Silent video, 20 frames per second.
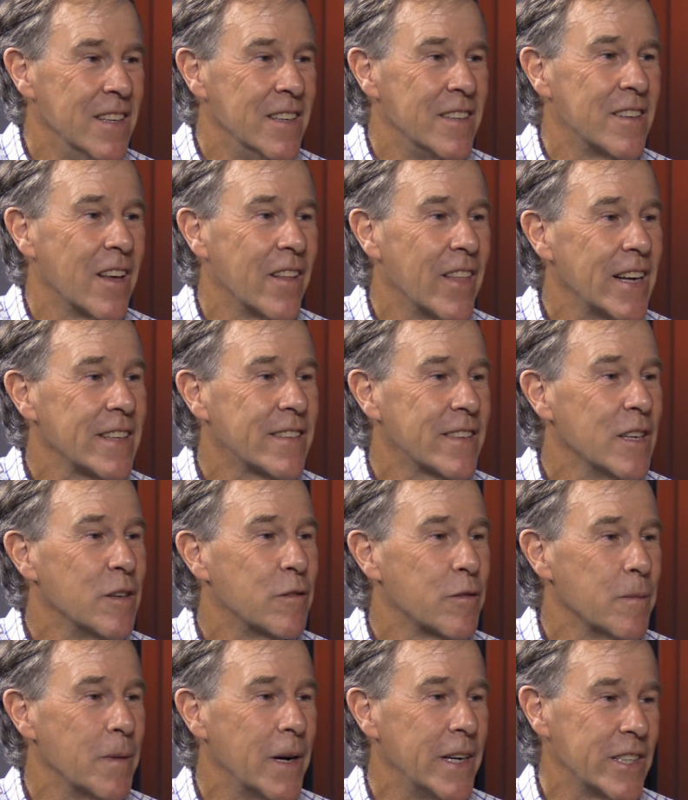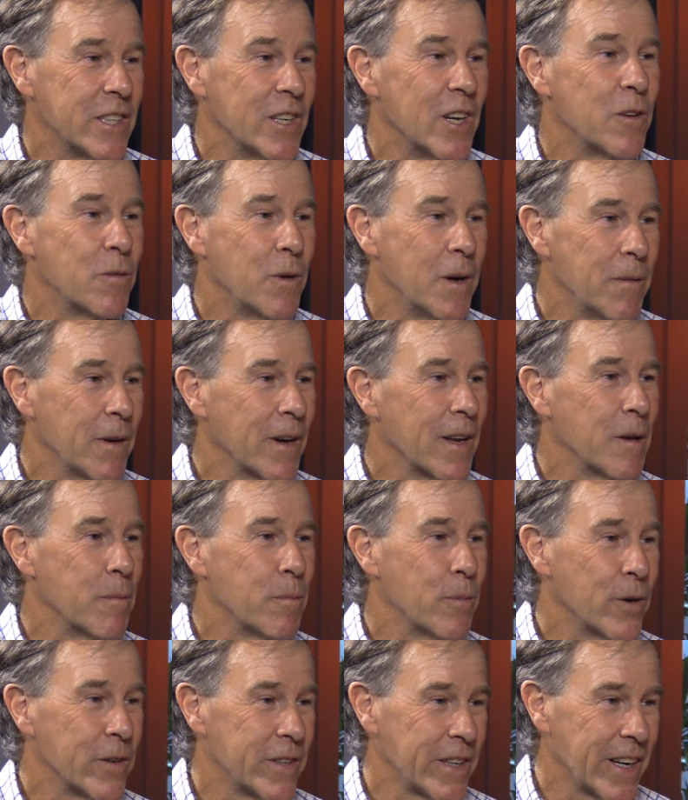So that's the information that we're going to be
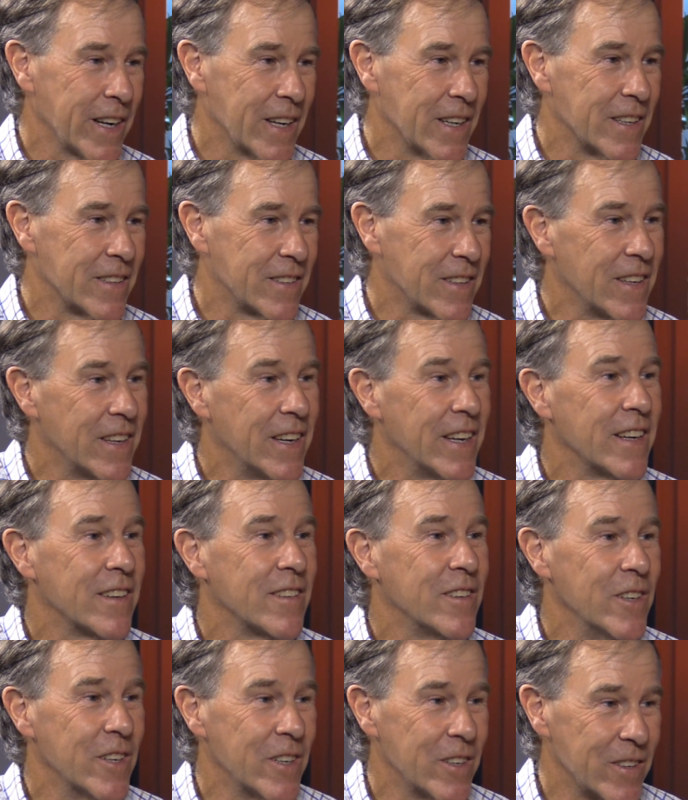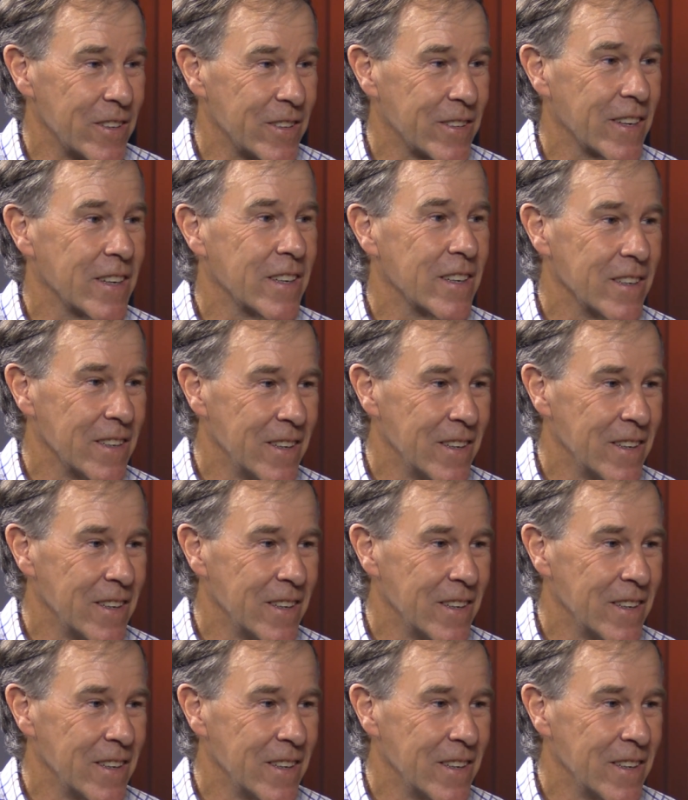pushing out in the next year or so.